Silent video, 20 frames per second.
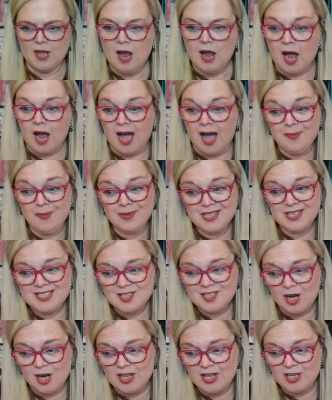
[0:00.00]
I'm going to
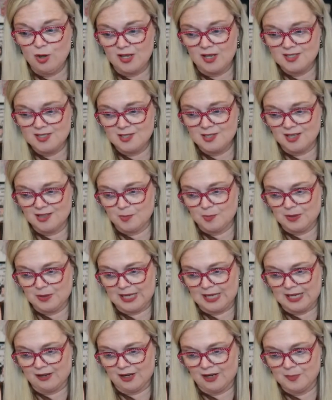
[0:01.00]
start, and you also get the
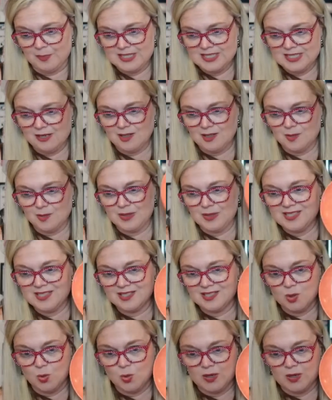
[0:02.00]
platter. I'm going to start the bids at
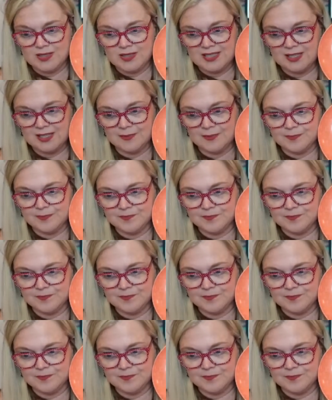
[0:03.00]
20.